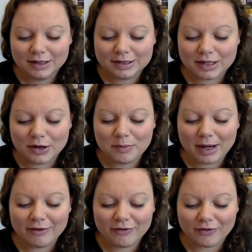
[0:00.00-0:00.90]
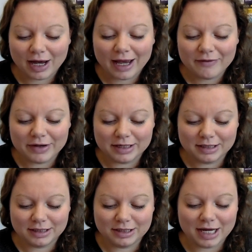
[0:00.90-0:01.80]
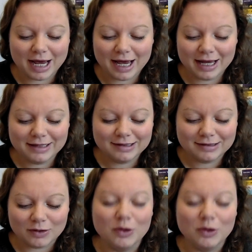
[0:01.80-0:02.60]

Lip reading: So my fibre shares,